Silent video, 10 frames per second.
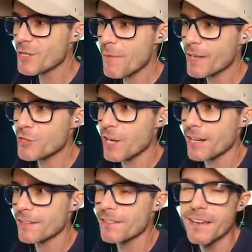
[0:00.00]
you imagine
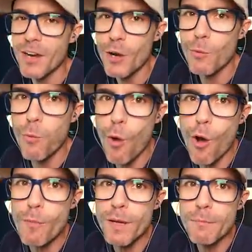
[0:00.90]
eating
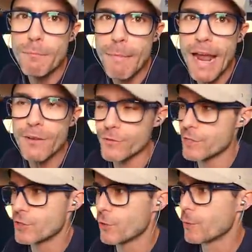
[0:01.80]
warm Mountain
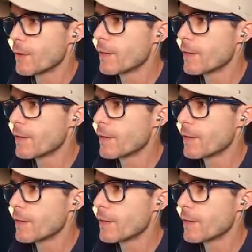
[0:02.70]
Dew?